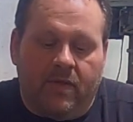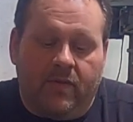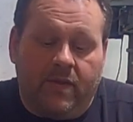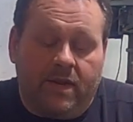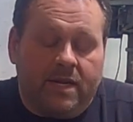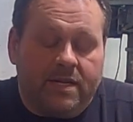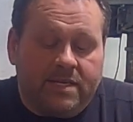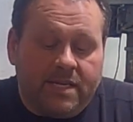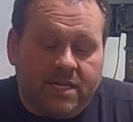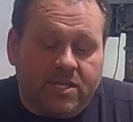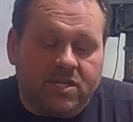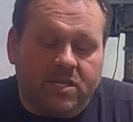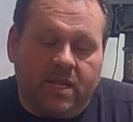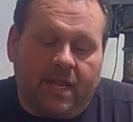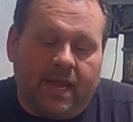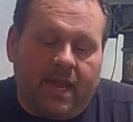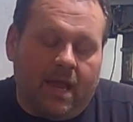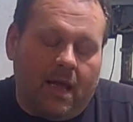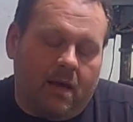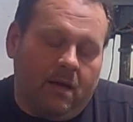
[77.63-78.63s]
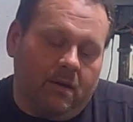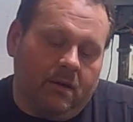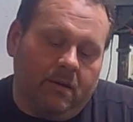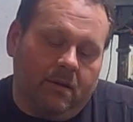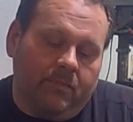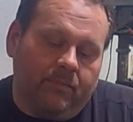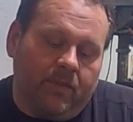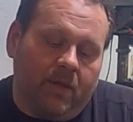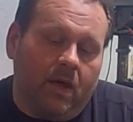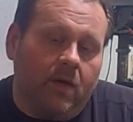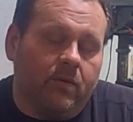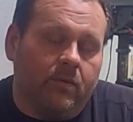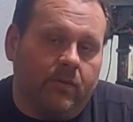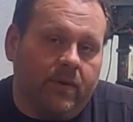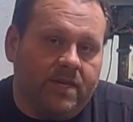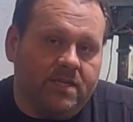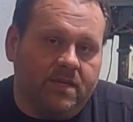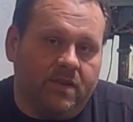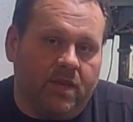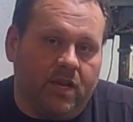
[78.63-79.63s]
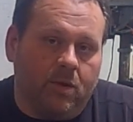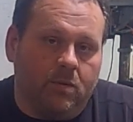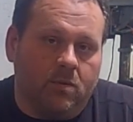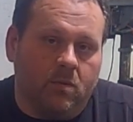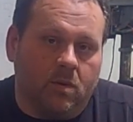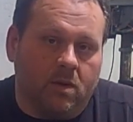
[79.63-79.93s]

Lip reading: And then additionally, the other reason that you